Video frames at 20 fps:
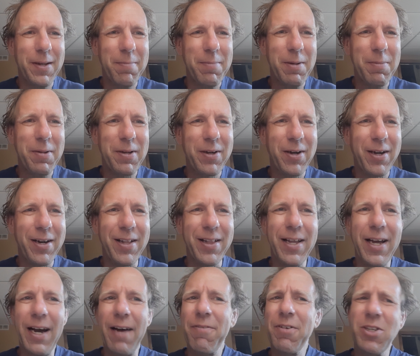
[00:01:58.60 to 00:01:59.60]
made me kind of
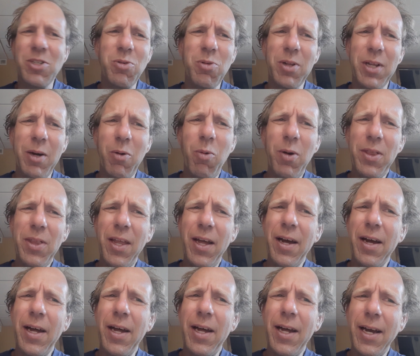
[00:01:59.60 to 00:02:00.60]
laugh because you were like, "What the
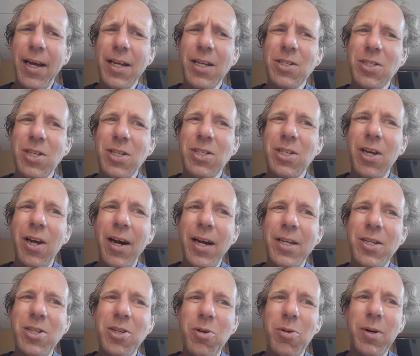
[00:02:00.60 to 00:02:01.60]
heck is this
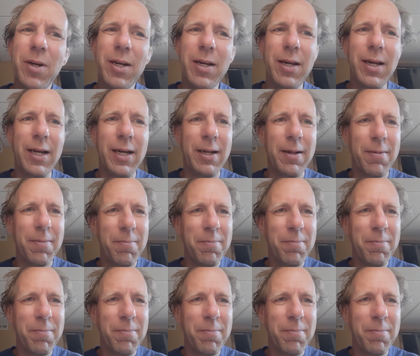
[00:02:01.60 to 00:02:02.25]
guy doing?" And I